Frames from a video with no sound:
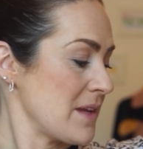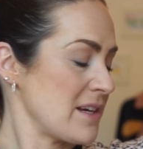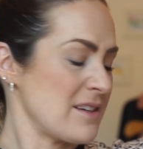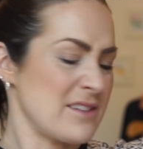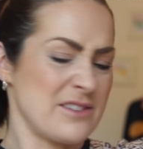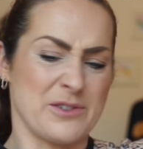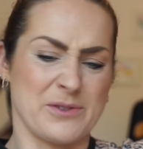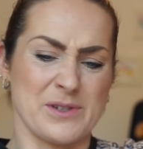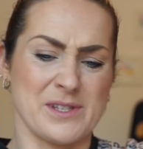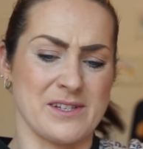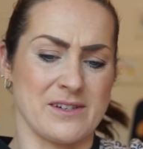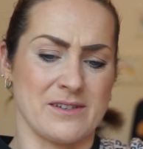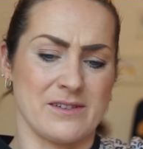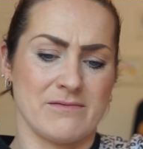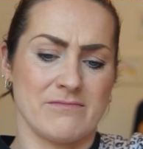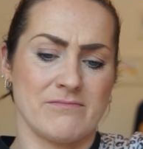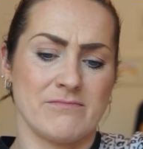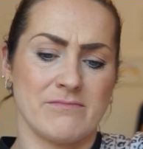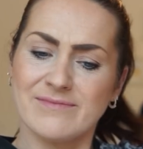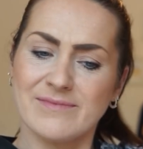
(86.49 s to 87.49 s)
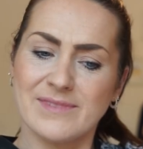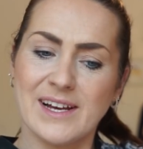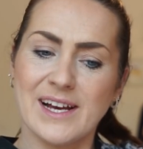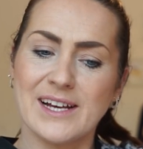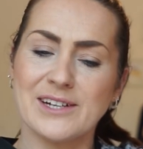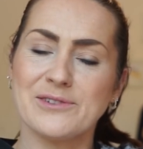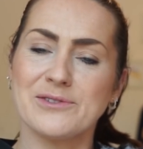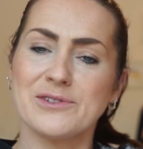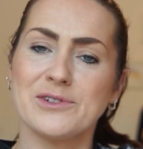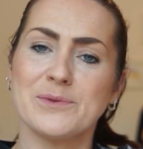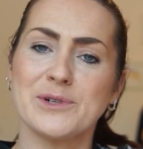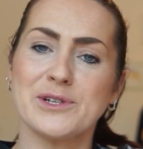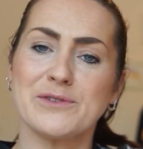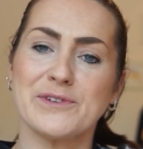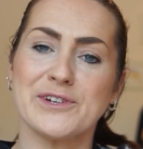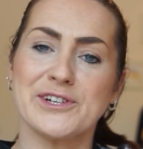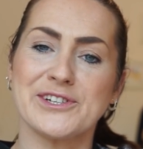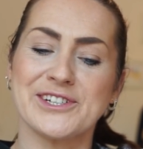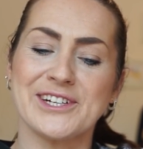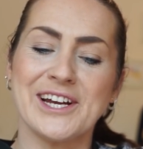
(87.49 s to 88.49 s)
No, it's not. I don't know which
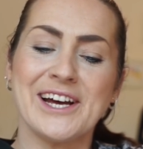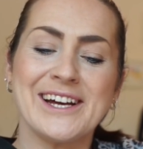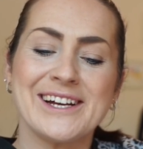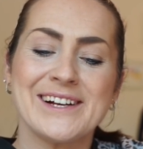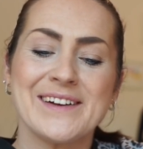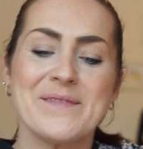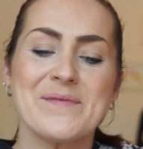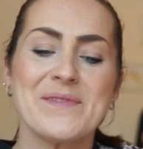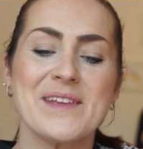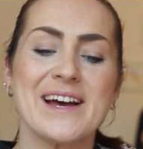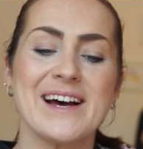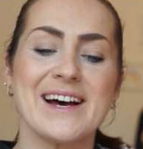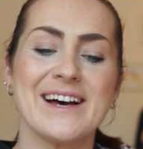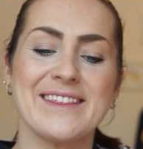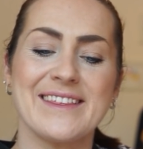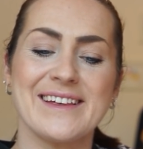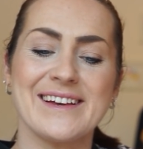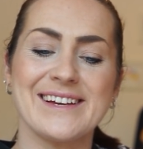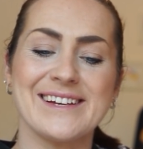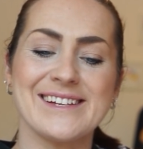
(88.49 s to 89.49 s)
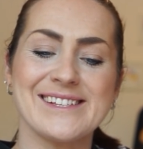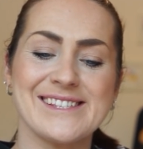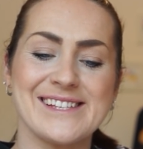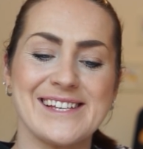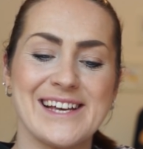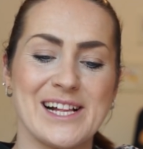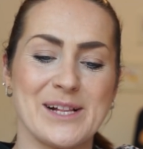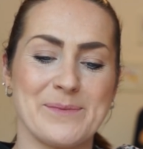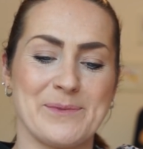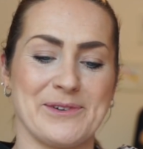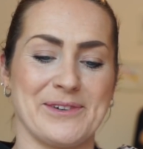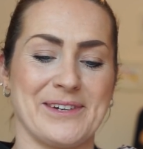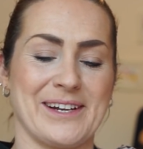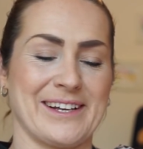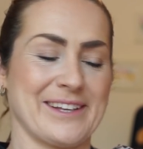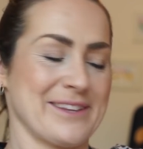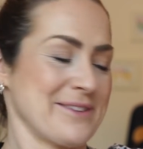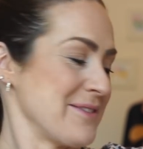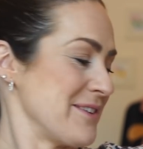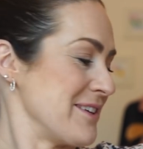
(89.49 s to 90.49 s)
version. I think it's the elbow
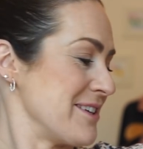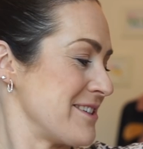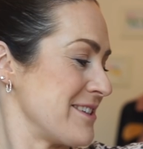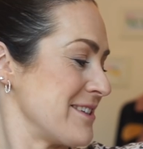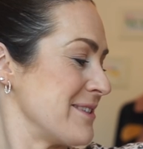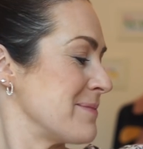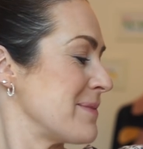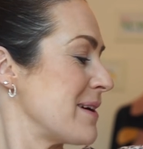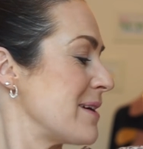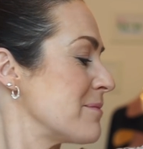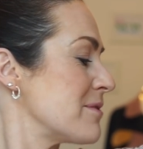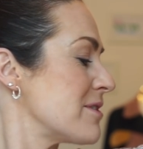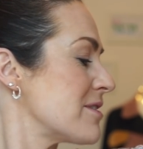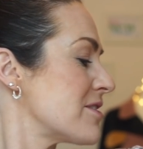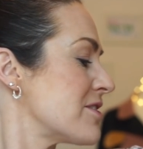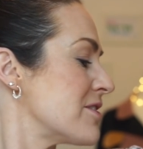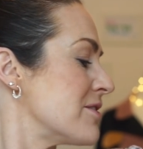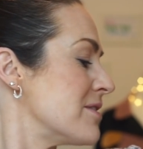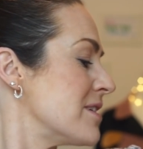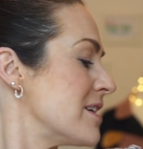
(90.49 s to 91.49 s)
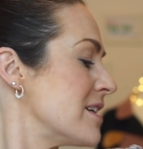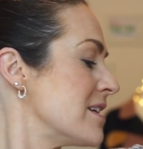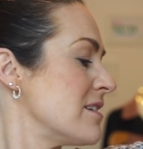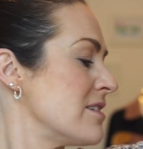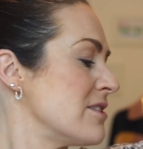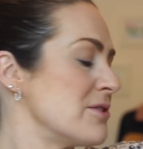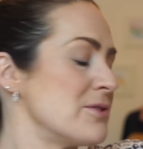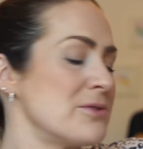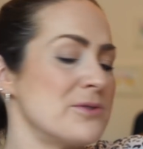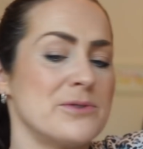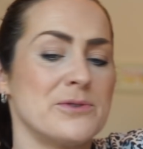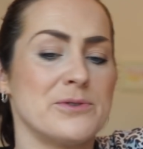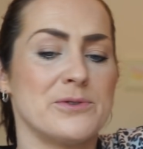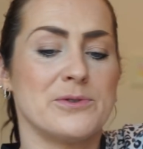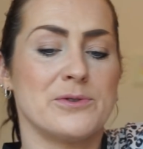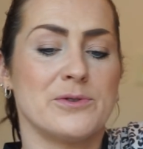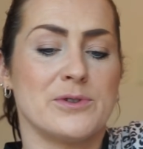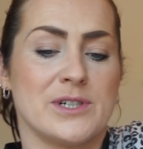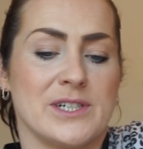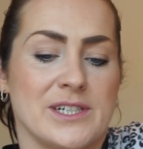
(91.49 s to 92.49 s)
length version, but I'm not sure.
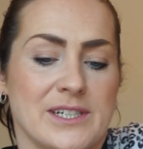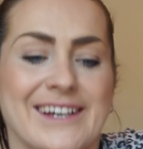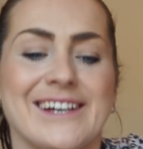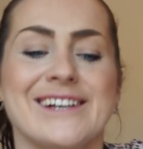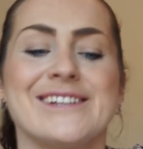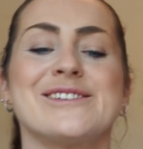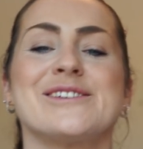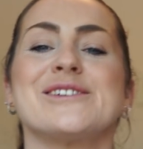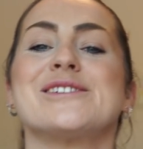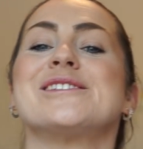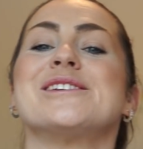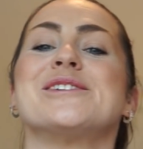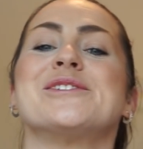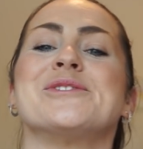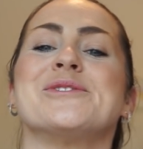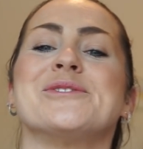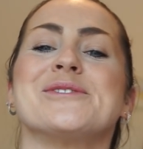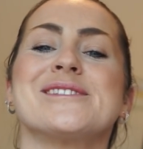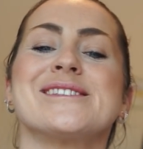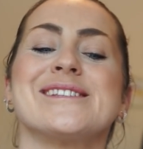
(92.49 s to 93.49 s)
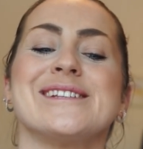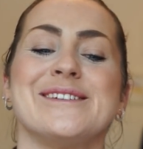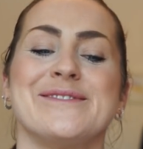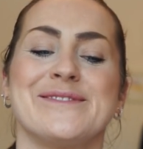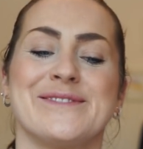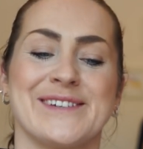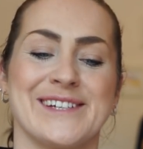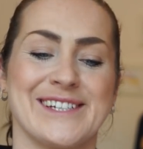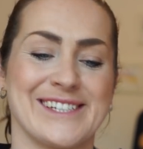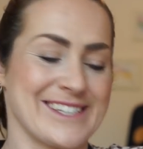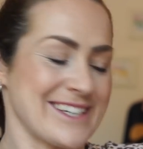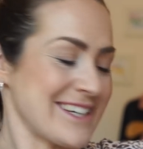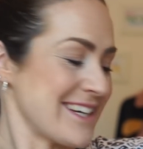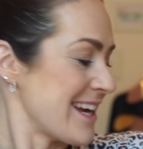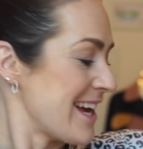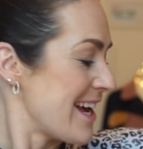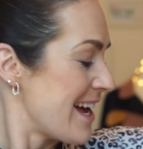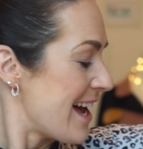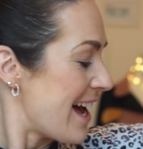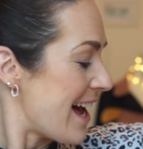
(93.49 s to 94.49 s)
No, it's just the short sleeved version.